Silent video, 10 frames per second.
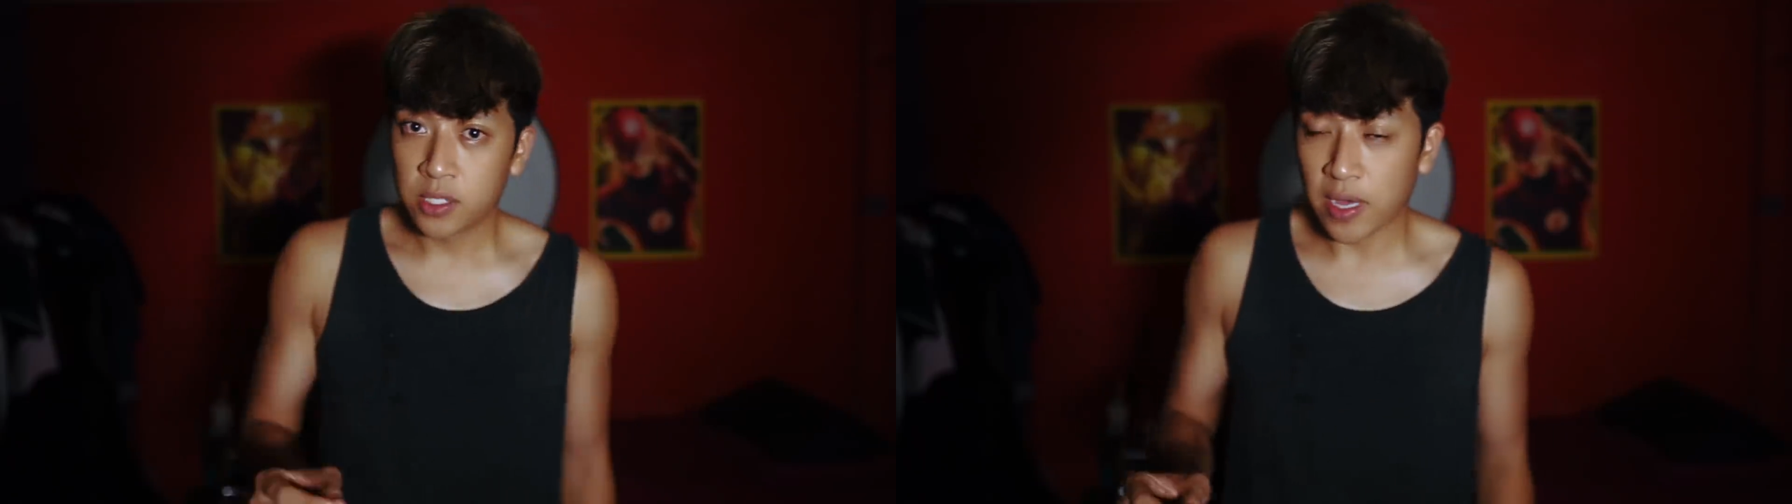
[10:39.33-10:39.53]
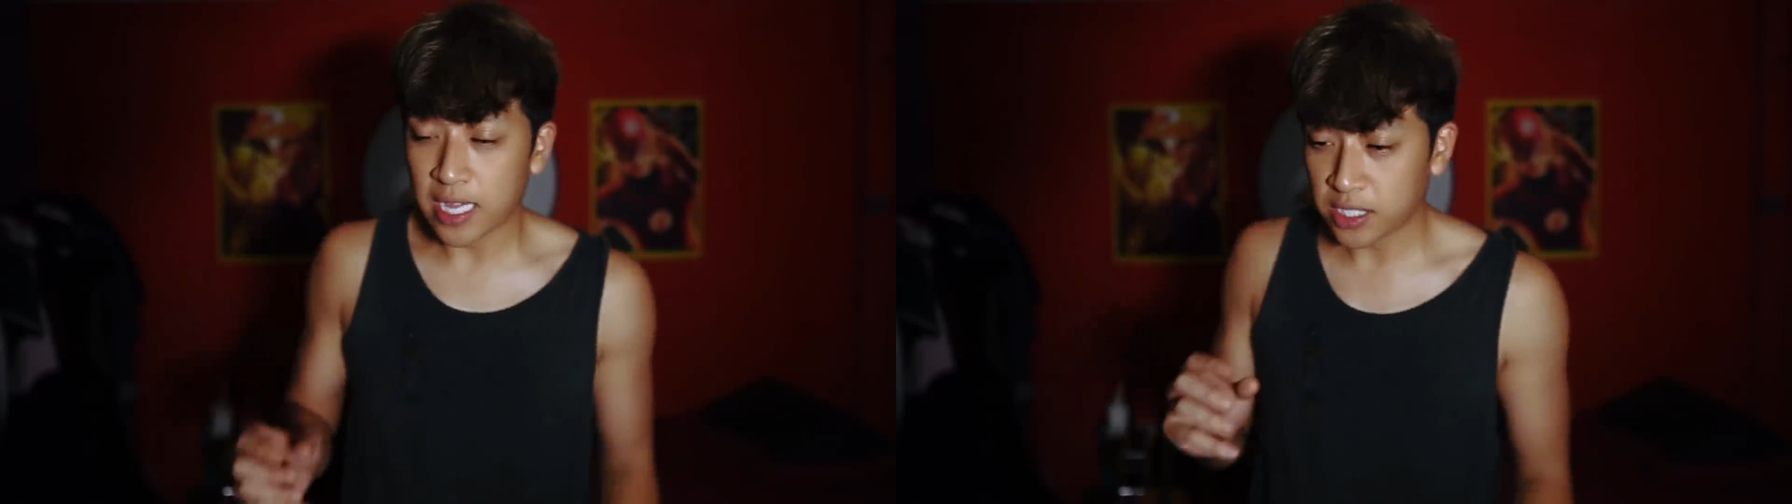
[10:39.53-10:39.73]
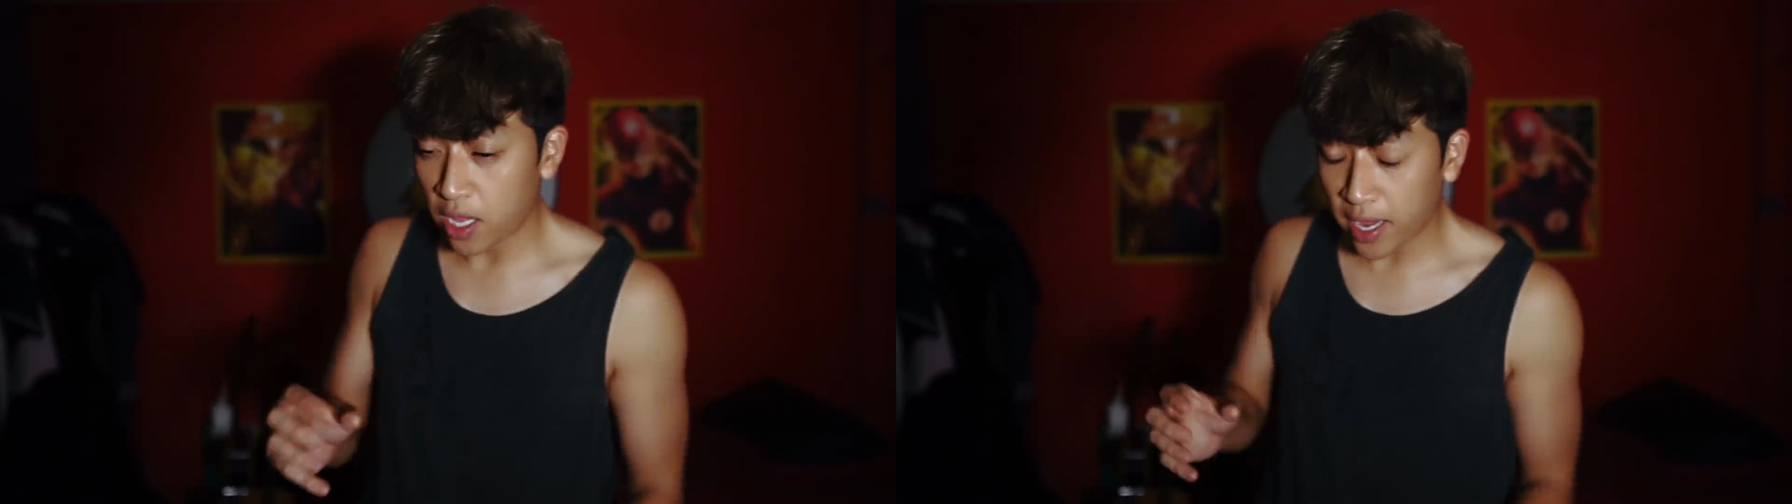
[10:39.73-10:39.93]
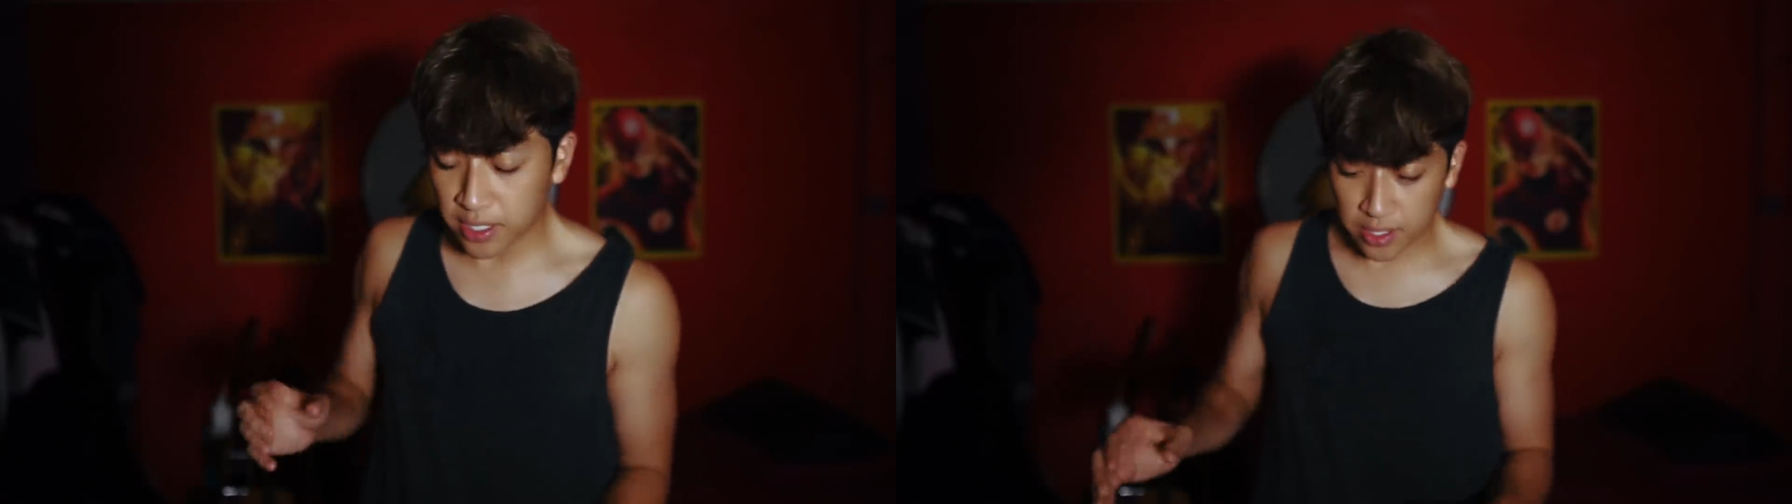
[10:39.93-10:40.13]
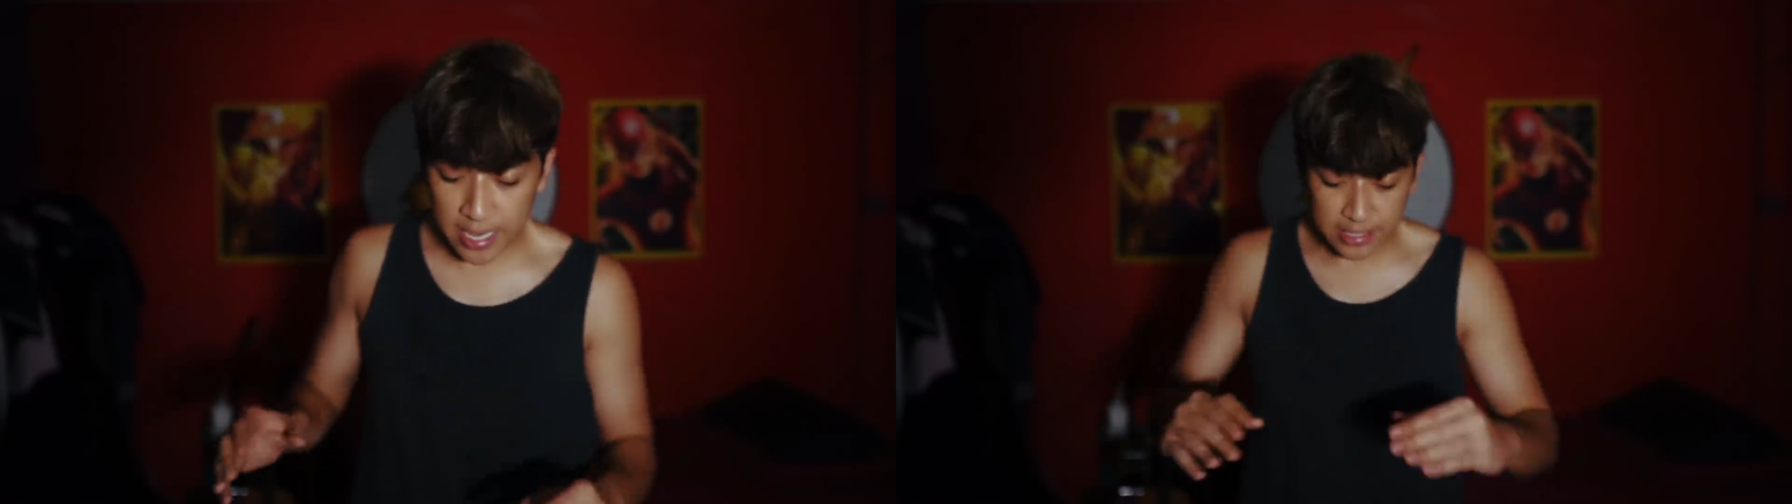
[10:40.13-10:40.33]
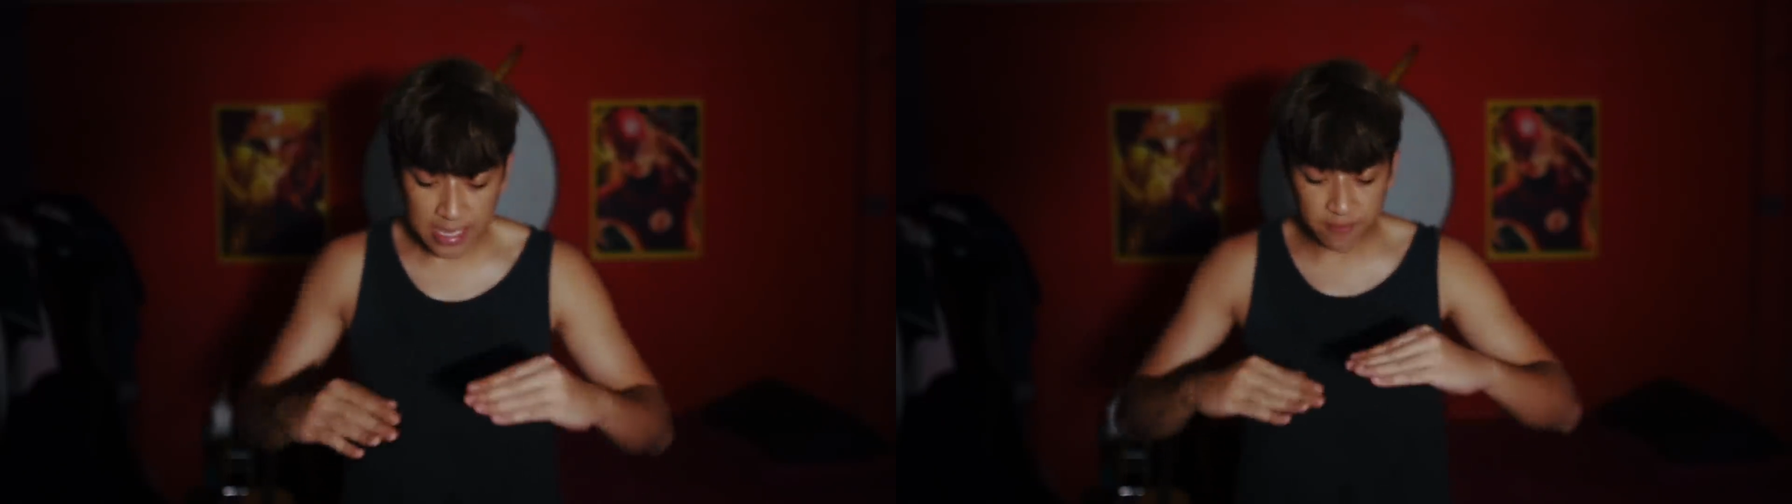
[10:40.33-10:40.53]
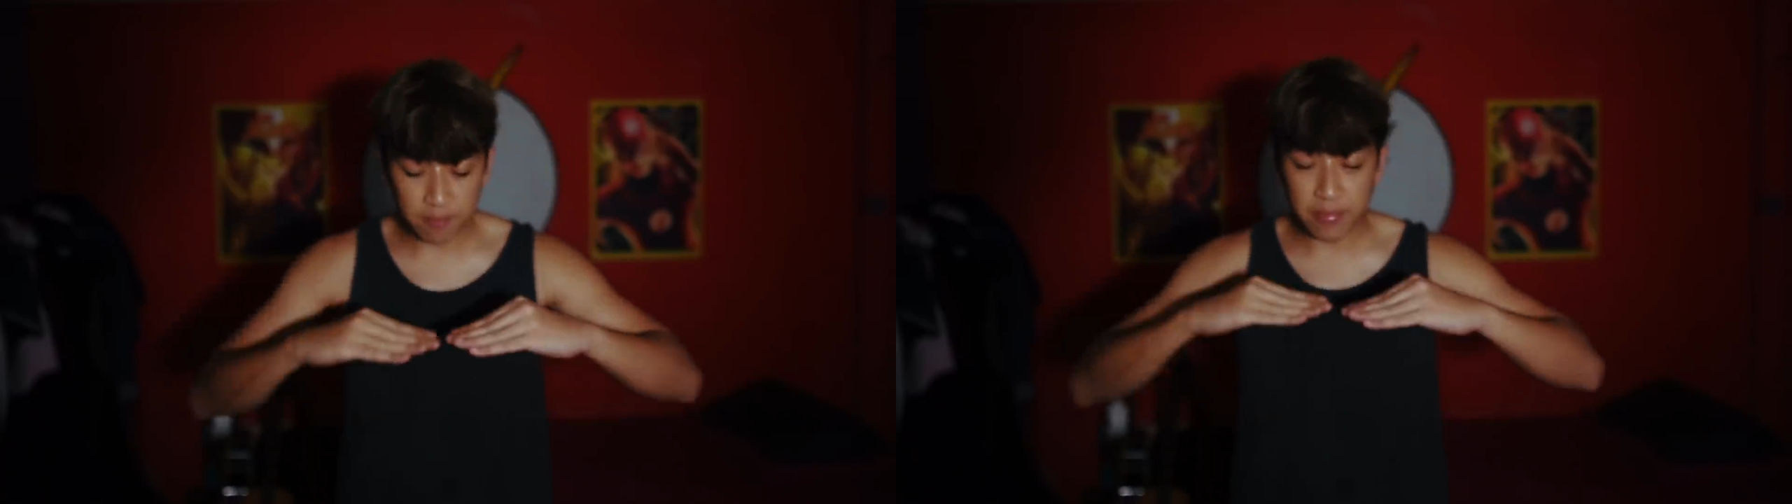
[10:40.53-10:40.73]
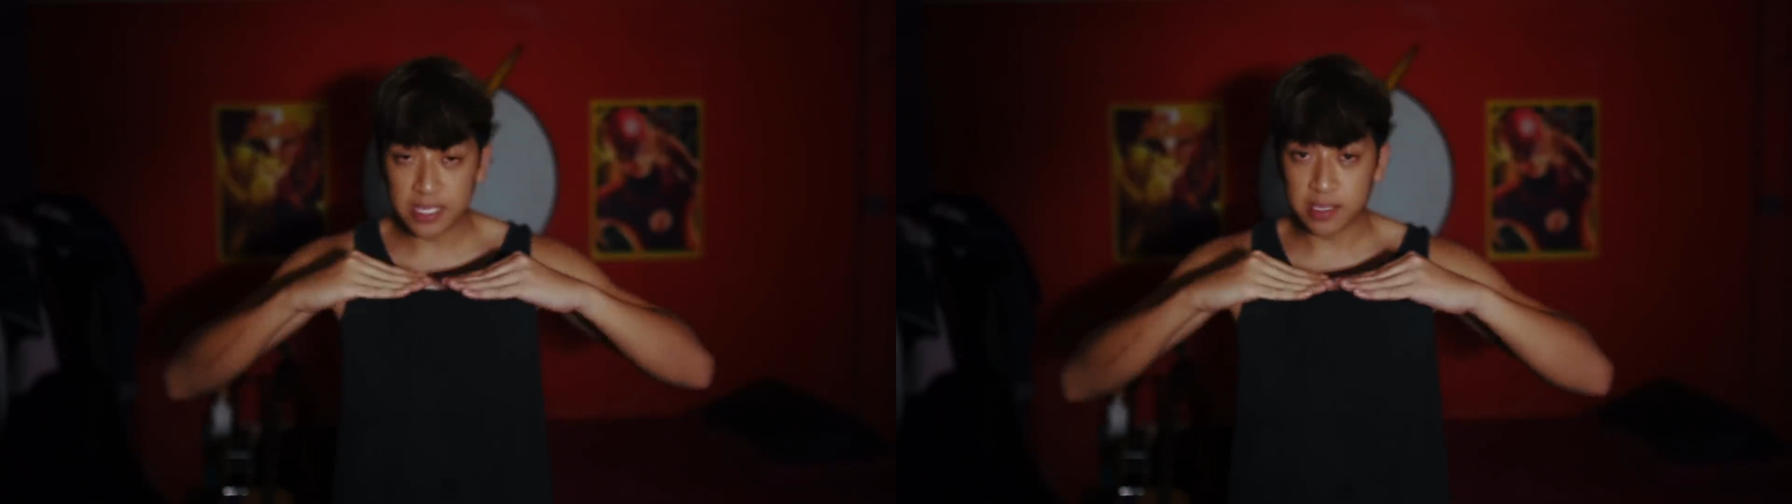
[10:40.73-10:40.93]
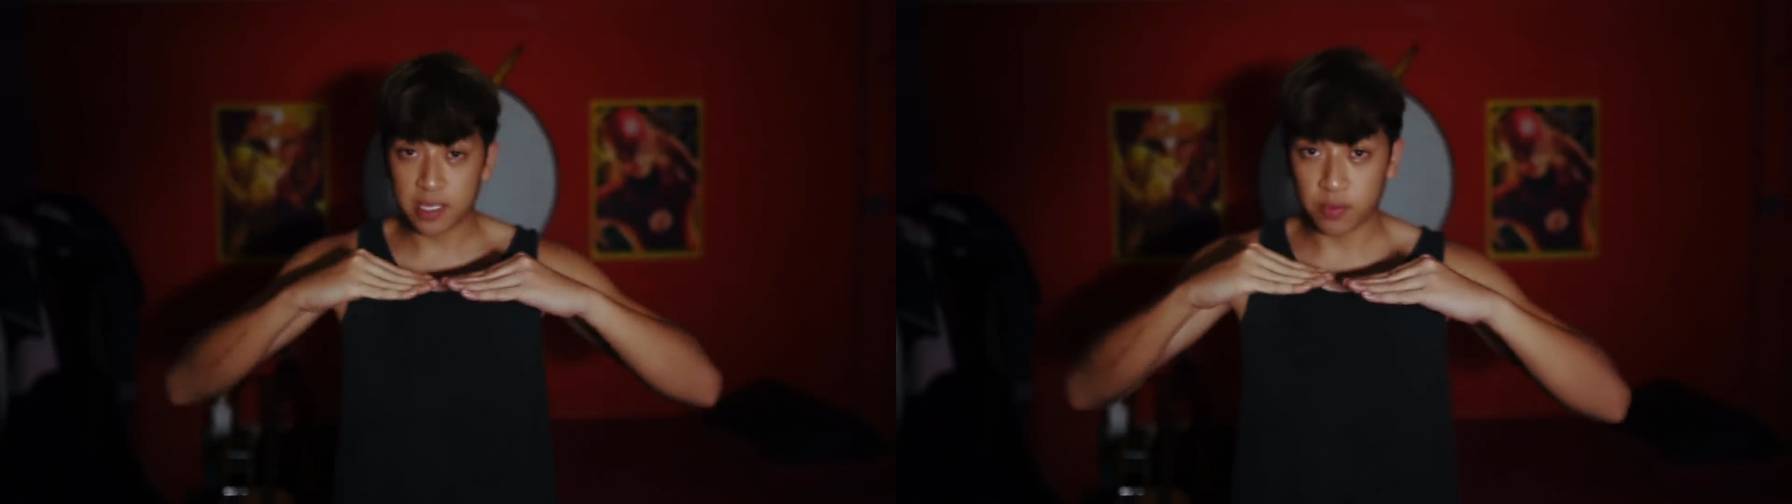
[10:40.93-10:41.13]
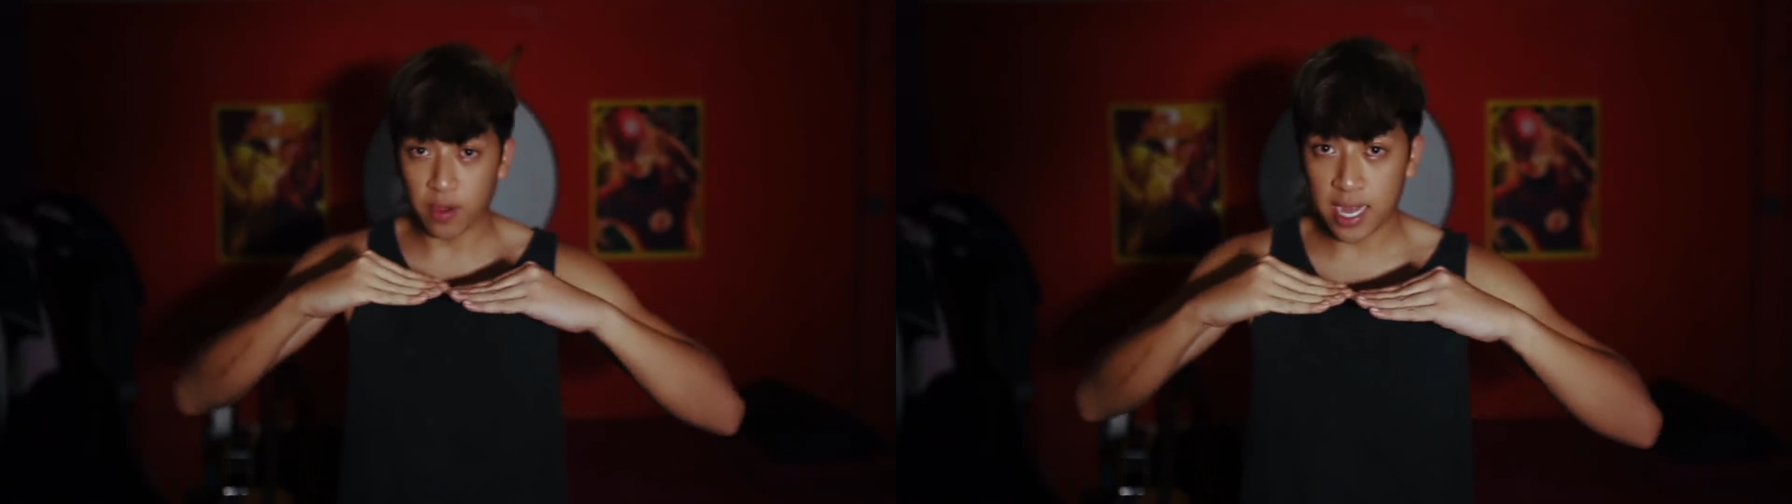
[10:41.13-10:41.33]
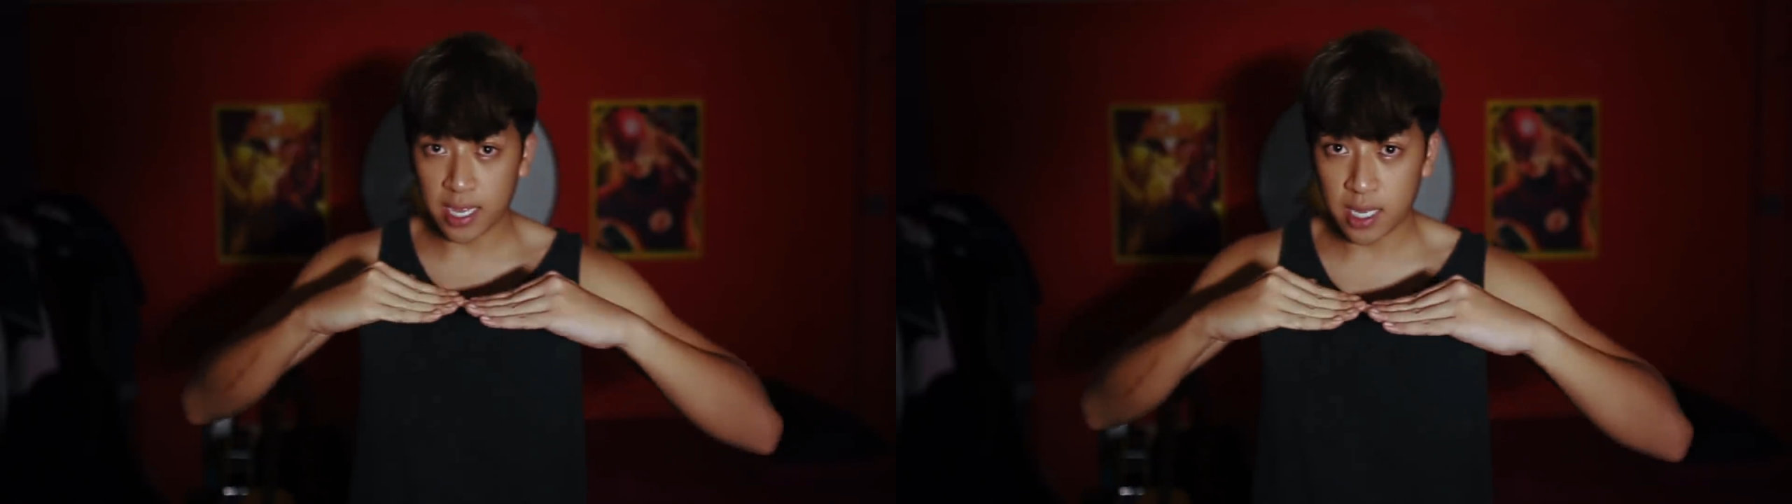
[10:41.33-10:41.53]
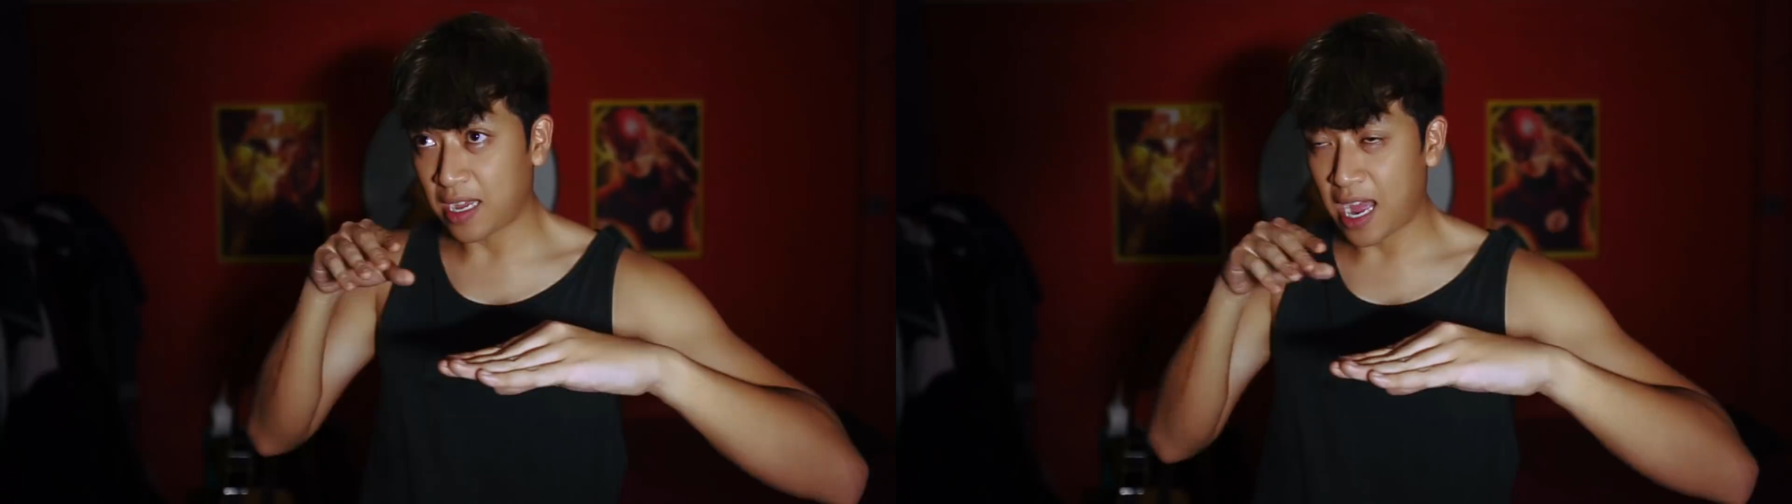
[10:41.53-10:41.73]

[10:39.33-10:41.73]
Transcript: So as long as you guys have the basics right,